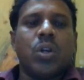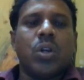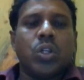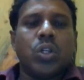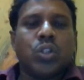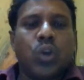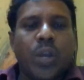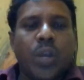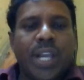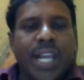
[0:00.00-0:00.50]

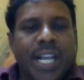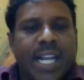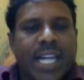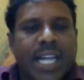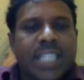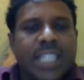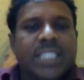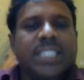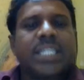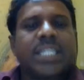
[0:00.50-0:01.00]
So he
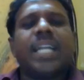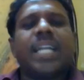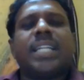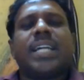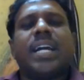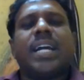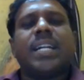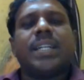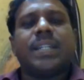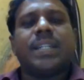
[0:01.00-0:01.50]
considered
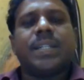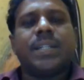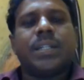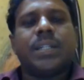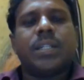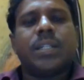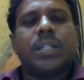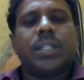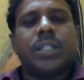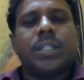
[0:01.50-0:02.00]
that
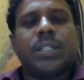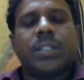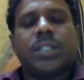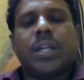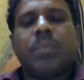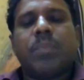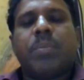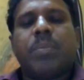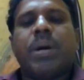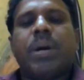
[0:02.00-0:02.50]

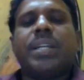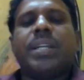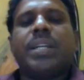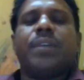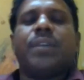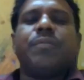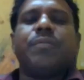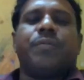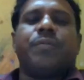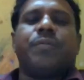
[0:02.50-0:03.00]
the part
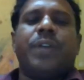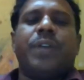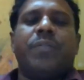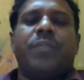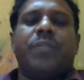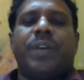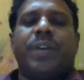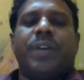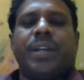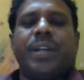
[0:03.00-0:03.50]
of
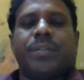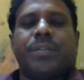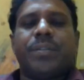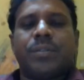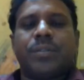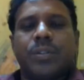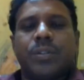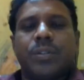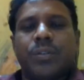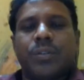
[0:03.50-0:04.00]
welfare
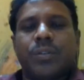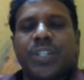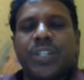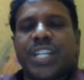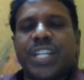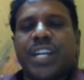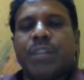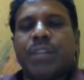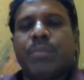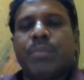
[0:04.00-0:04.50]
which
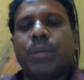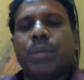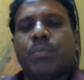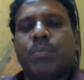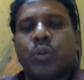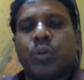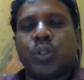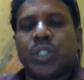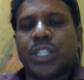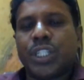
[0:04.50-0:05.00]
can be
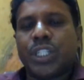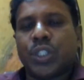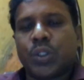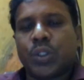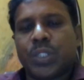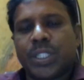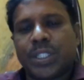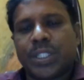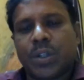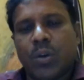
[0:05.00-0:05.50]
put into
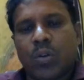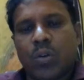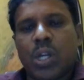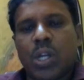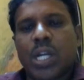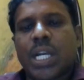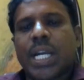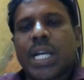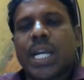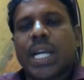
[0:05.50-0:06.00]
the
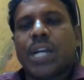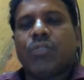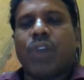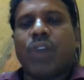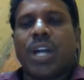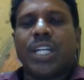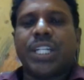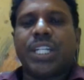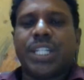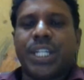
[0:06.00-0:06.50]

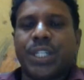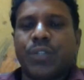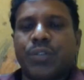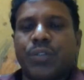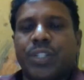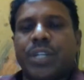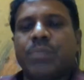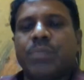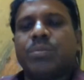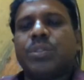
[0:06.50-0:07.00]
quantitative
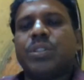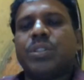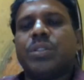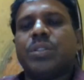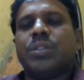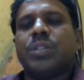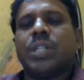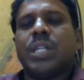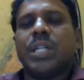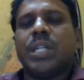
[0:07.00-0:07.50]
terms,
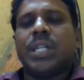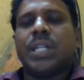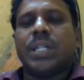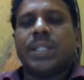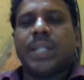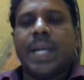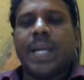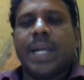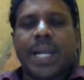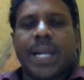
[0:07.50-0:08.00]

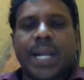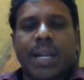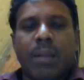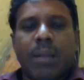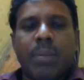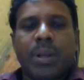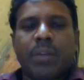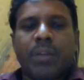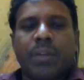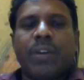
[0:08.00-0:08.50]
the
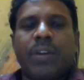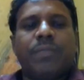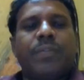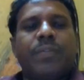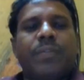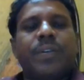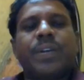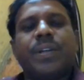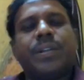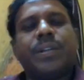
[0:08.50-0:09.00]
economic
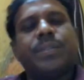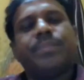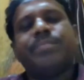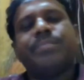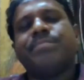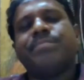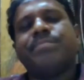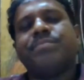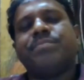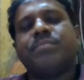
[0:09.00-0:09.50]
welfare
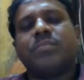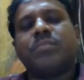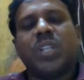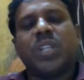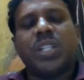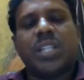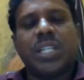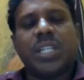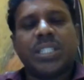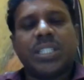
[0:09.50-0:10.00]

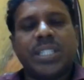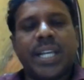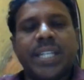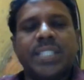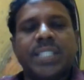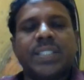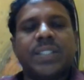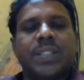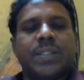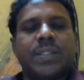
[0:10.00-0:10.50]
in the
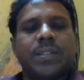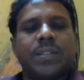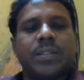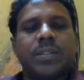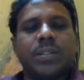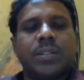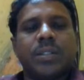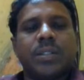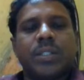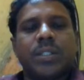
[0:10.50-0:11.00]
sense
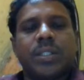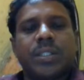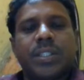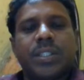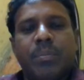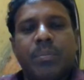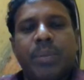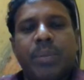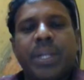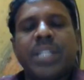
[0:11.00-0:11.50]

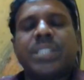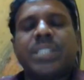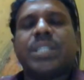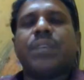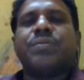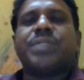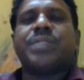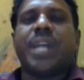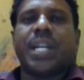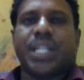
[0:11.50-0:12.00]
the means
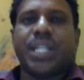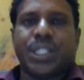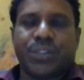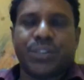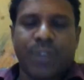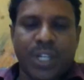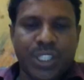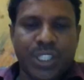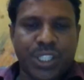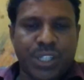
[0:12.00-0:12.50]
of
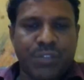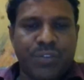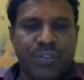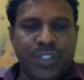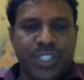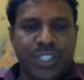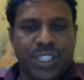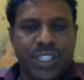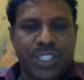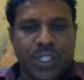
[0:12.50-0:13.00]
satisfaction
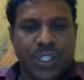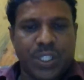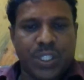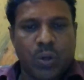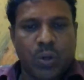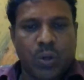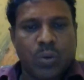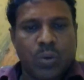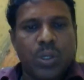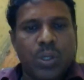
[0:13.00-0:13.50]
which is
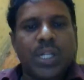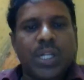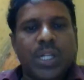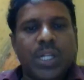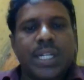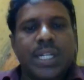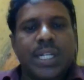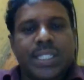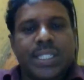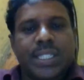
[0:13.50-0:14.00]

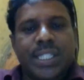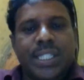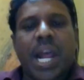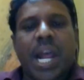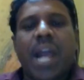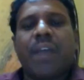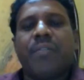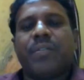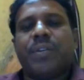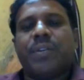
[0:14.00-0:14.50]

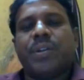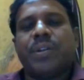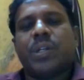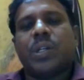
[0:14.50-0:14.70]
derived